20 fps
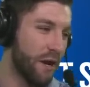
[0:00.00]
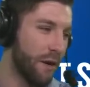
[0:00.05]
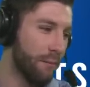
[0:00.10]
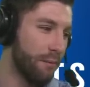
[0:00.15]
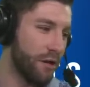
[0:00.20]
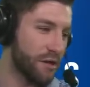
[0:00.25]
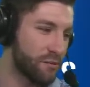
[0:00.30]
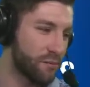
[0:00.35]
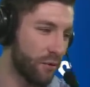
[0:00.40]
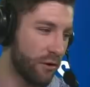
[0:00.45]

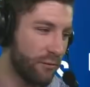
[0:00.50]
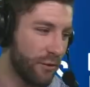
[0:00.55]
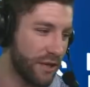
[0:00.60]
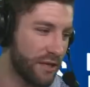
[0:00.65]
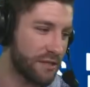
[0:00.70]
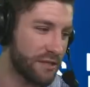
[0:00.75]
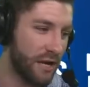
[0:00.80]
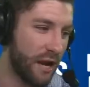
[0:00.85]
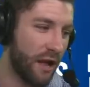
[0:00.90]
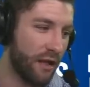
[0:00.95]
plus one
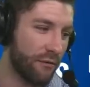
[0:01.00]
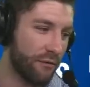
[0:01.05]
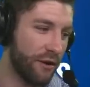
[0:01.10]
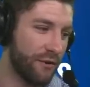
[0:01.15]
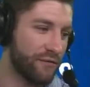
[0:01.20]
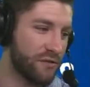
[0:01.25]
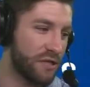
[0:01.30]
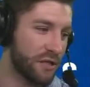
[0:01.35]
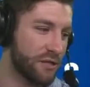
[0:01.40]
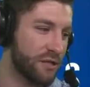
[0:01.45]
week's salary
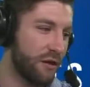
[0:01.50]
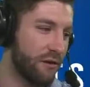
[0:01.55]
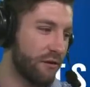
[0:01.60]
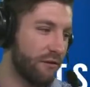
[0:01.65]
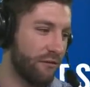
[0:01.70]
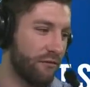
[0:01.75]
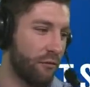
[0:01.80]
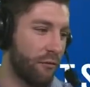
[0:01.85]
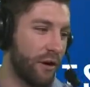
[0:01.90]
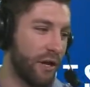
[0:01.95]
of
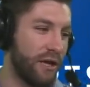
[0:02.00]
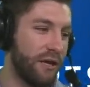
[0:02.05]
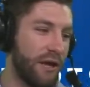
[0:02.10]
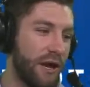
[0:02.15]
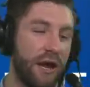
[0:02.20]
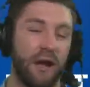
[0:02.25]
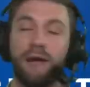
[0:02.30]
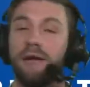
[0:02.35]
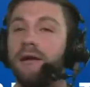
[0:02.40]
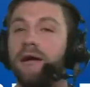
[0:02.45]
620
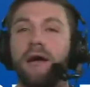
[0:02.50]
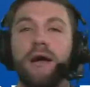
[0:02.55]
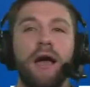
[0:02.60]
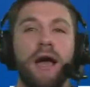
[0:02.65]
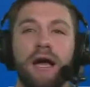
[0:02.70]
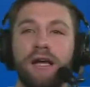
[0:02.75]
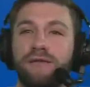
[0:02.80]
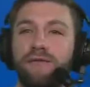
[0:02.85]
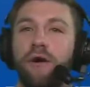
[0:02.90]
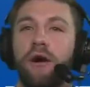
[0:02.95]
k
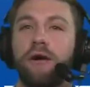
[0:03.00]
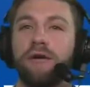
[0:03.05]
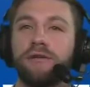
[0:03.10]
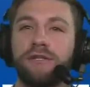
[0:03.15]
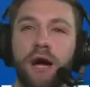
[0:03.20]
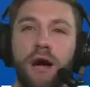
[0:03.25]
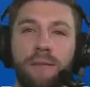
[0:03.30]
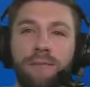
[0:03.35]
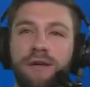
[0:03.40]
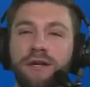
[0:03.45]
as far as
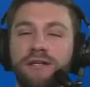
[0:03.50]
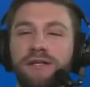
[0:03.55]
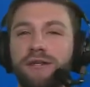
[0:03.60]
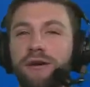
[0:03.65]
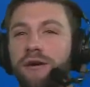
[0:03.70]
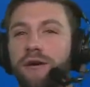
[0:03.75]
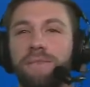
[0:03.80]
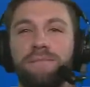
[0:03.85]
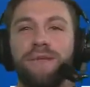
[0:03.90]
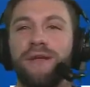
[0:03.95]
I'm
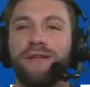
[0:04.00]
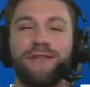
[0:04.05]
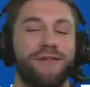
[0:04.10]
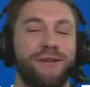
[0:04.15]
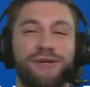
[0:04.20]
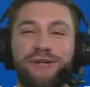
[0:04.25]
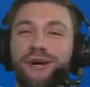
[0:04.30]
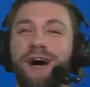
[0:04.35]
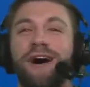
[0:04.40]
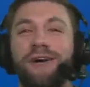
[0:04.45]
concerned,
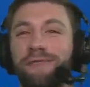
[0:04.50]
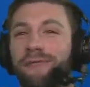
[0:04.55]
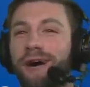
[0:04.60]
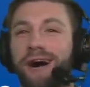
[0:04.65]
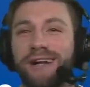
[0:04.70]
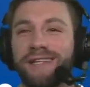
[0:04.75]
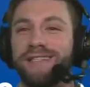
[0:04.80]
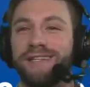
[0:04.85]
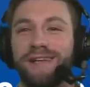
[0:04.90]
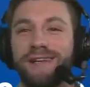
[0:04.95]
Deshaun
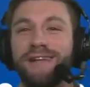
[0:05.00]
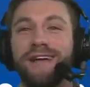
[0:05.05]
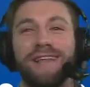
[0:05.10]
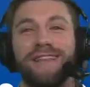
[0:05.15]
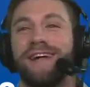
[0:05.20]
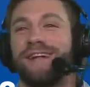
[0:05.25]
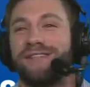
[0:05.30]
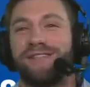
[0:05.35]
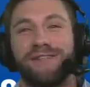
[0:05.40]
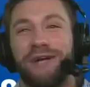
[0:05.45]
Watson,
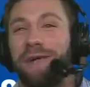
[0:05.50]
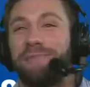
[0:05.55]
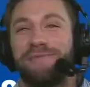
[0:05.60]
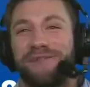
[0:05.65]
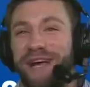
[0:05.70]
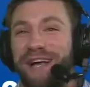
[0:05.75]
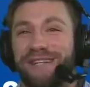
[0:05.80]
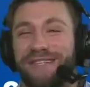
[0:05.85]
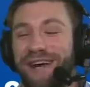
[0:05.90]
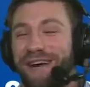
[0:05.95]
that's chump
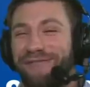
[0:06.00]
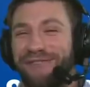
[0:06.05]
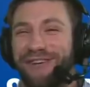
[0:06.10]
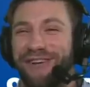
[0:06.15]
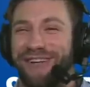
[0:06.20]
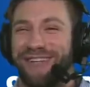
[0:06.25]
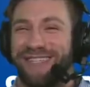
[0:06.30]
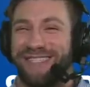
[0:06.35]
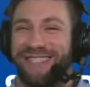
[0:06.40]
change after you